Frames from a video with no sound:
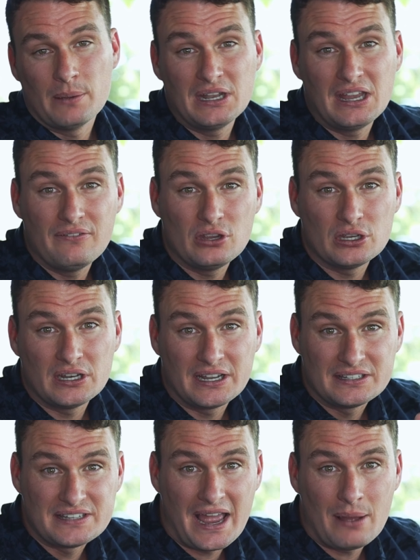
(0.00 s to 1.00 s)
gonna give you an
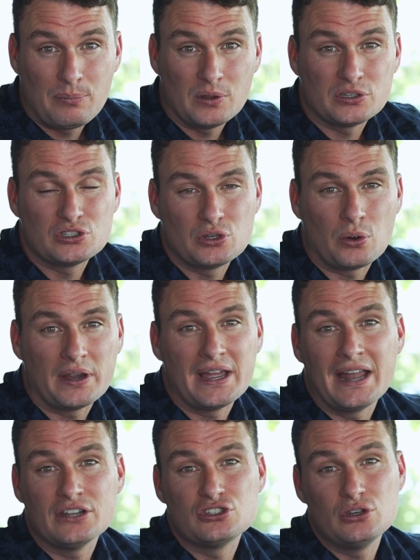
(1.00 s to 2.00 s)
example, a
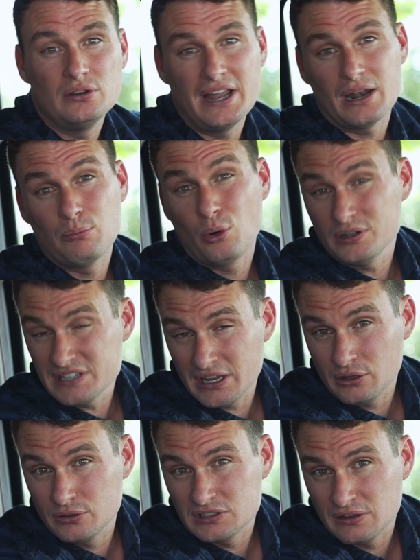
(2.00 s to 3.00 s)
story. I had a student out of Port
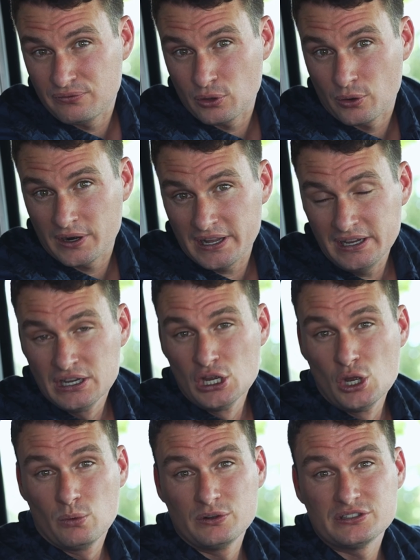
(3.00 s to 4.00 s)
St. Lucie, Florida,
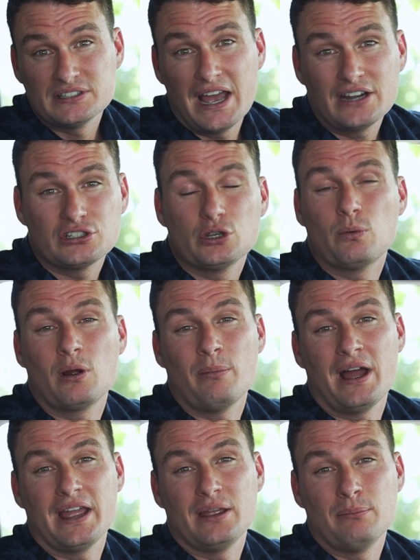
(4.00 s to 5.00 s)
which is actually where
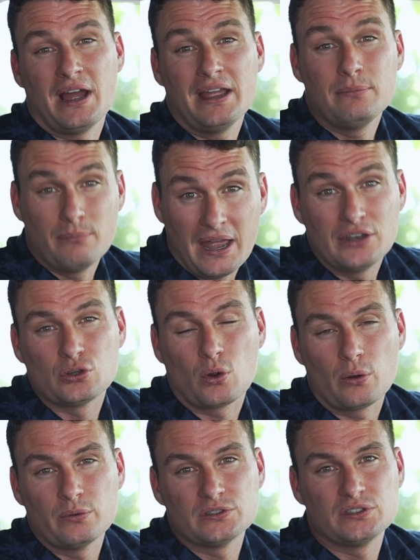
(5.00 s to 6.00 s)
my, my
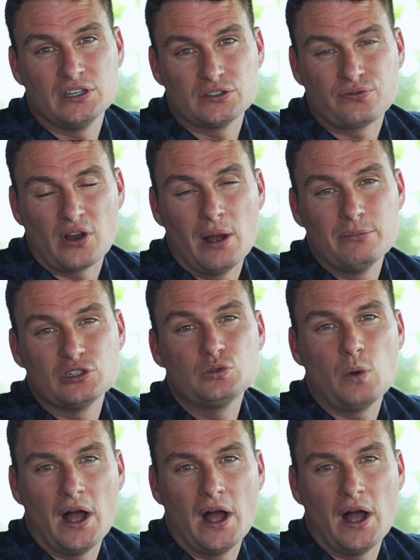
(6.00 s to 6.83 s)
mentor was is from as